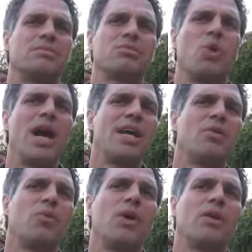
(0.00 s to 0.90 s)
why
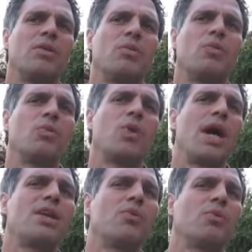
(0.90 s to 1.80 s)

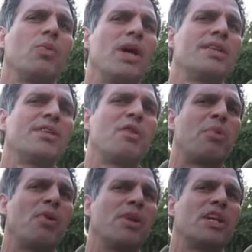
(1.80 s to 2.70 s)
aren't they
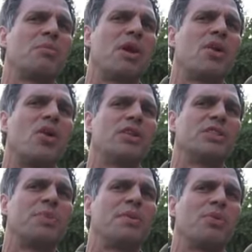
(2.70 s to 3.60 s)
reporting about all
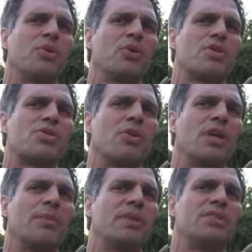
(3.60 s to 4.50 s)
these people who are
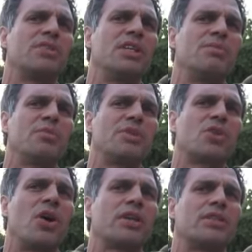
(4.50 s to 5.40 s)
showing up that seem to be
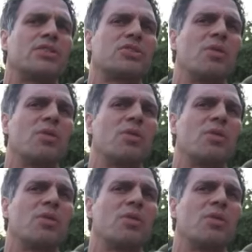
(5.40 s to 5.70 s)
talking